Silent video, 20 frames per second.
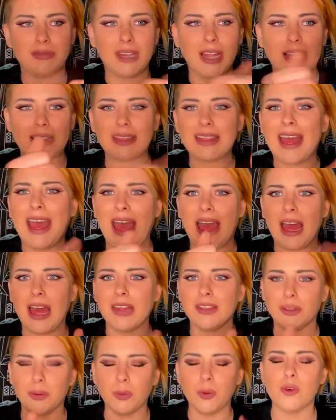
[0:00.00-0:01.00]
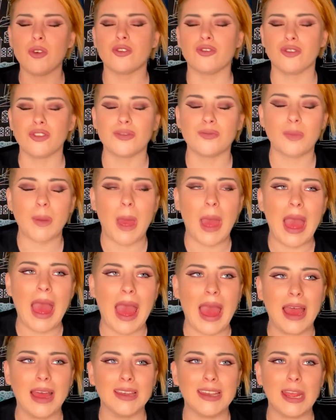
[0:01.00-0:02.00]
like that at the wardrobe,
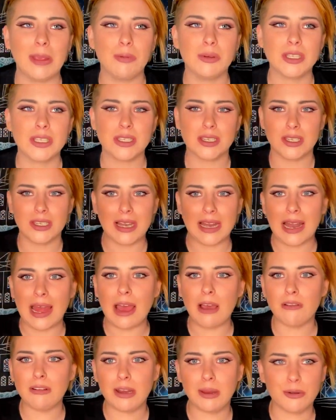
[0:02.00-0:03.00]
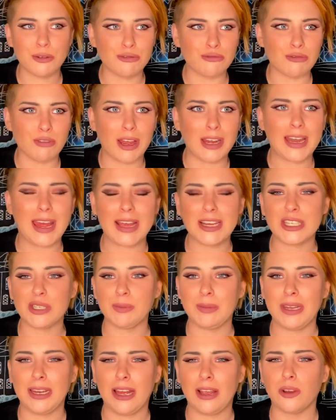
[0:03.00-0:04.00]
and it was loud. It was right next
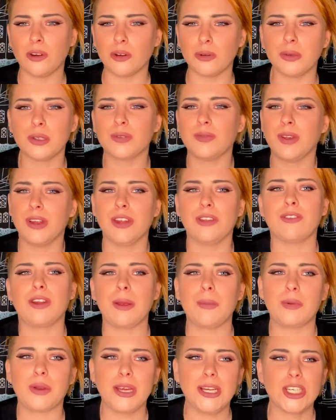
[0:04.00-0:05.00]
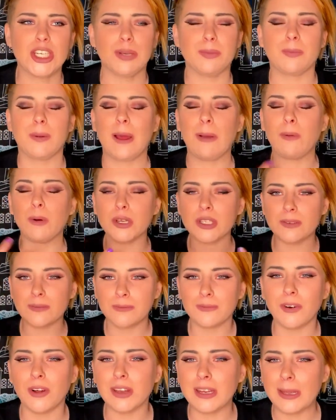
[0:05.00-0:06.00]
to me, and I could almost feel the vibration, but I
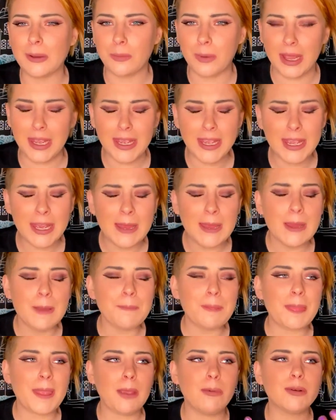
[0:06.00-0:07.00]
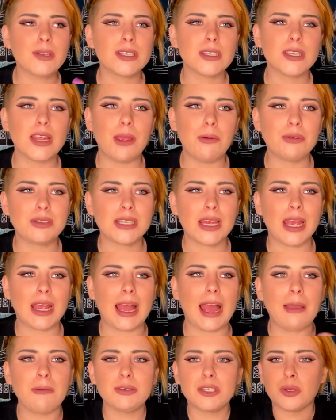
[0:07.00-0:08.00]
wasn't fully awake. It was
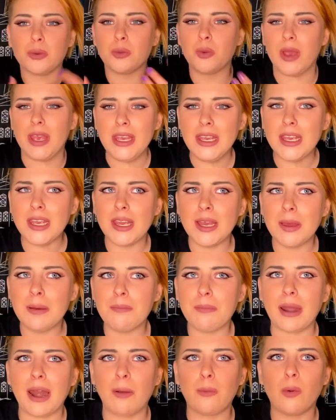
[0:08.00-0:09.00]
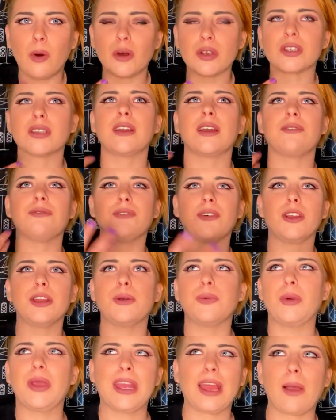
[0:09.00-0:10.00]
like I was awake, but I wasn't
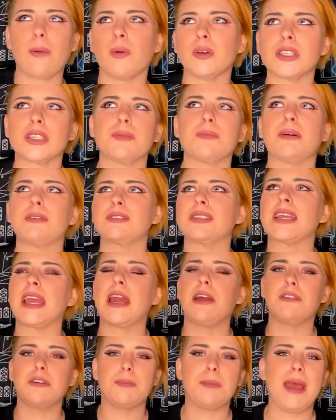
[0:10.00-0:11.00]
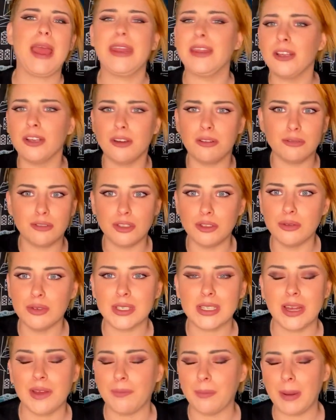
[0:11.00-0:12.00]
fully awake. I wasn't about to get out of bed and go do
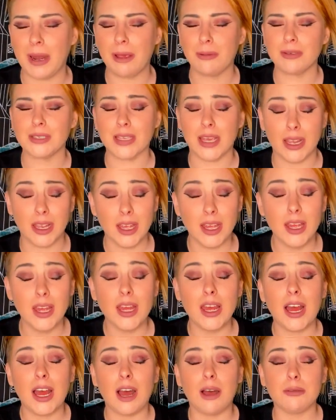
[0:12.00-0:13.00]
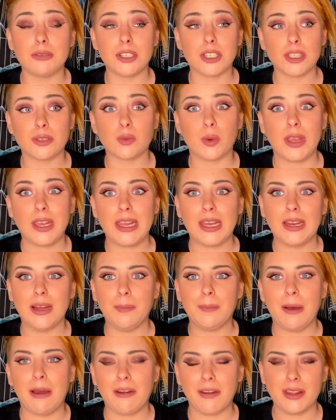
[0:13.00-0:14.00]
stuff, but I was I was just waking
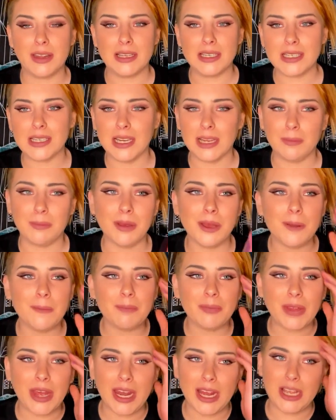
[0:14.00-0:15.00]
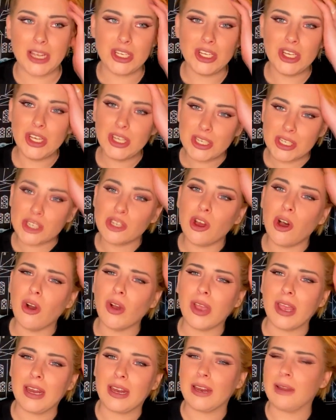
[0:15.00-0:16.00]
up out of this sleep, and I could hear this
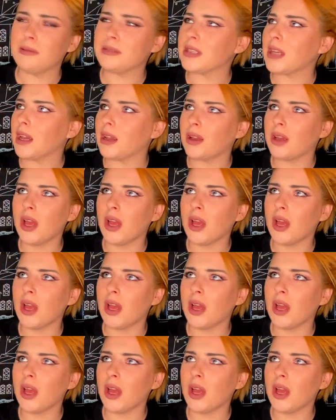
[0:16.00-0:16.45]
knocking, and I was